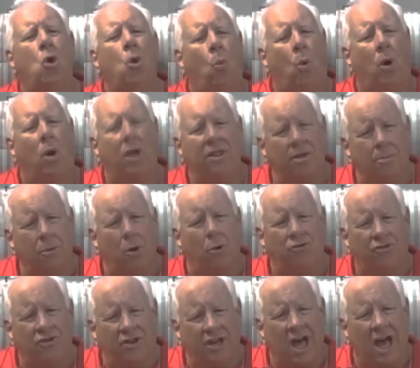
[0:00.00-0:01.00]
One of the
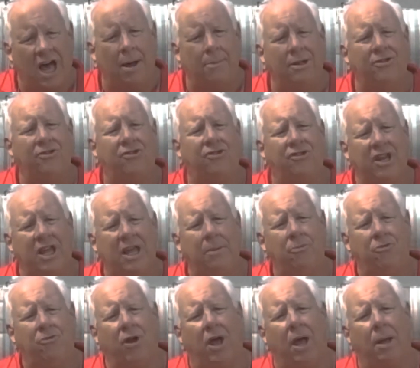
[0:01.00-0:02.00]
most common steam
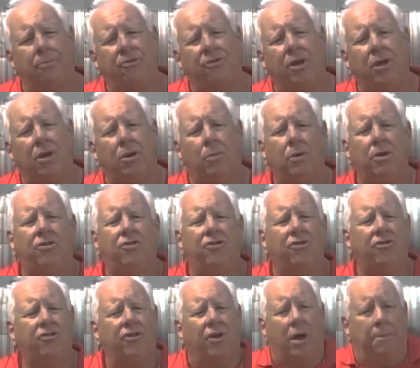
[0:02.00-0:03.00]
traps, which
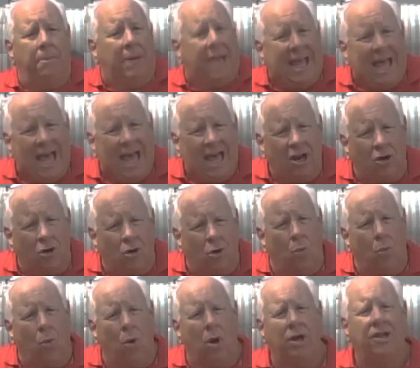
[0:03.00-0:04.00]
is a
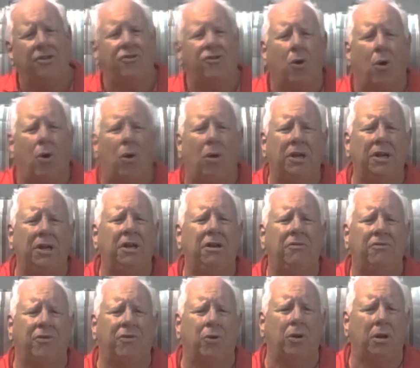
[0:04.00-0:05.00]
mechanical one, is called an
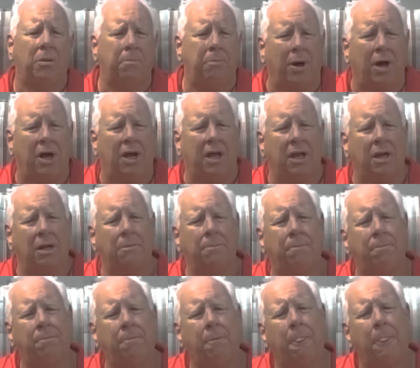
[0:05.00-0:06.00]
inverted bucket.
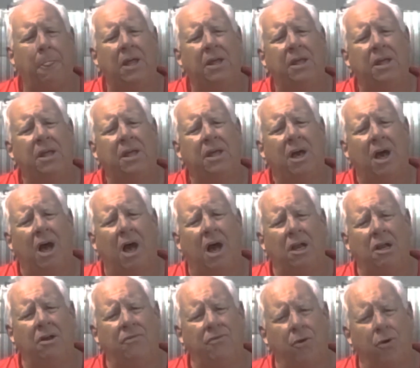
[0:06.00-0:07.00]
An
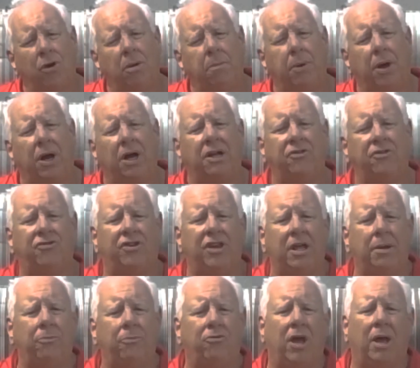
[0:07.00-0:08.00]
inverted bucket
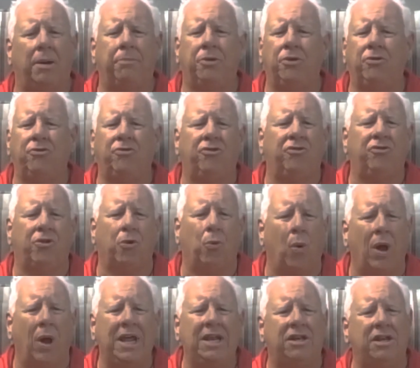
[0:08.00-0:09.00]
steam trap uses the
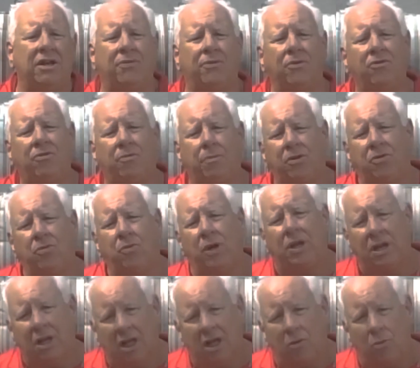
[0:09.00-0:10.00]
weight difference
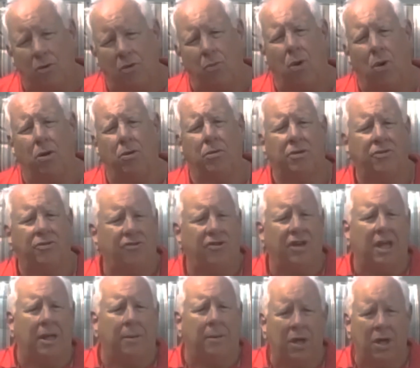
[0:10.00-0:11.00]
between liquid water and
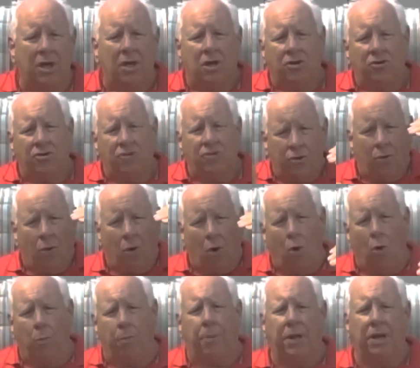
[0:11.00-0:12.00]
steam to
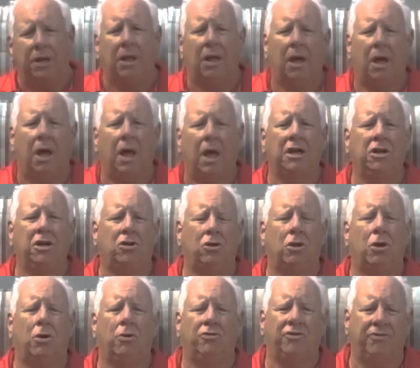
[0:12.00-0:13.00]
open and
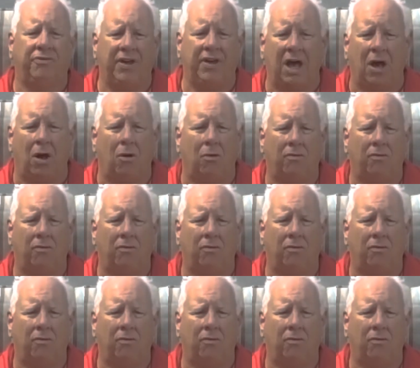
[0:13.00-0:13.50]
close a valve.